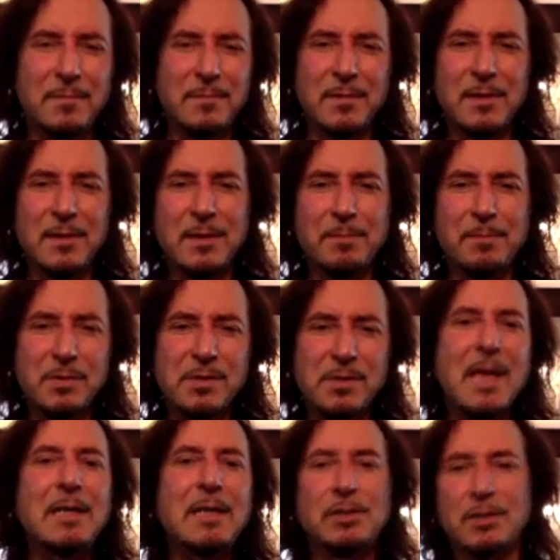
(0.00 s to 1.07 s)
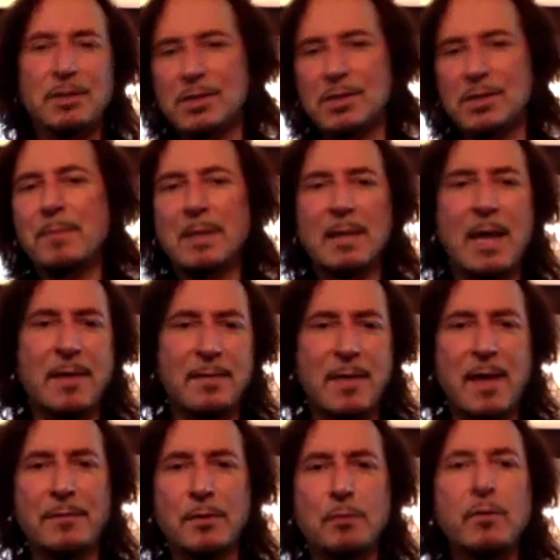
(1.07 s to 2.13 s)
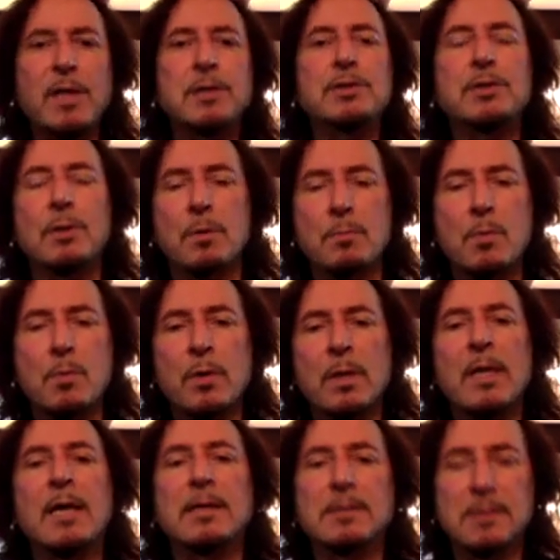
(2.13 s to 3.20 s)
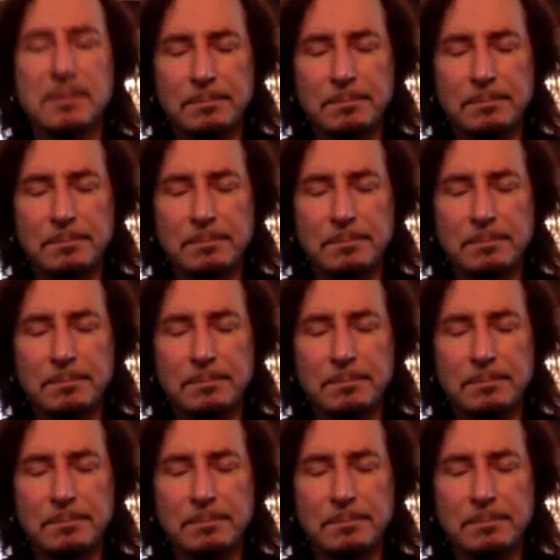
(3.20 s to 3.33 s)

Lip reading: The percentage is something like that, the ratio, more or less.